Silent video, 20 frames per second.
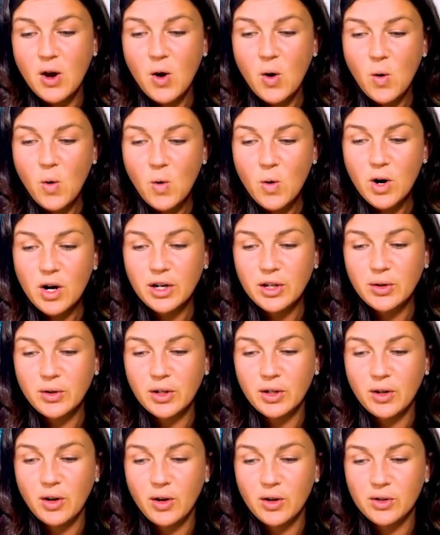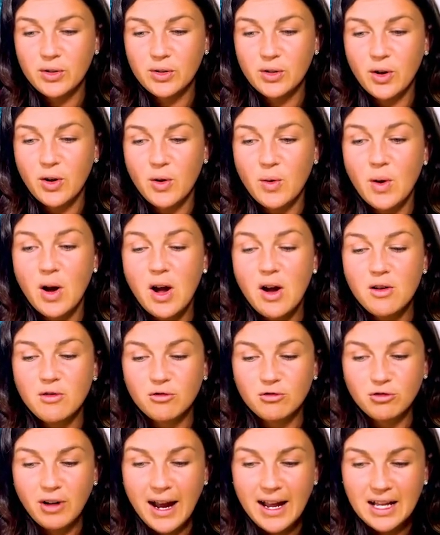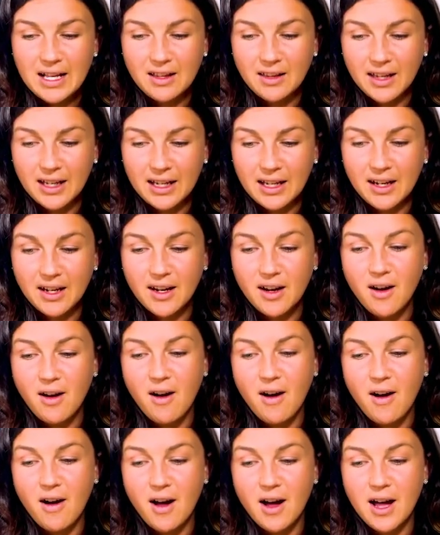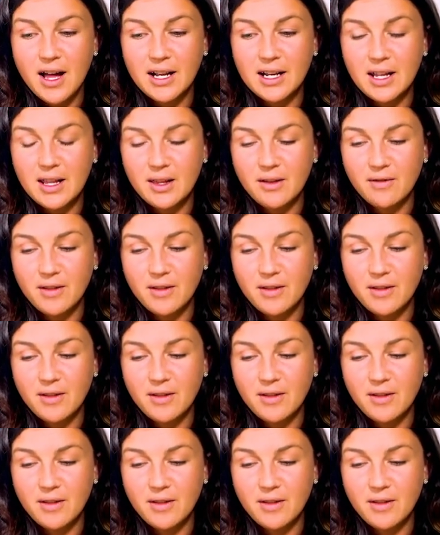or you can also right click on the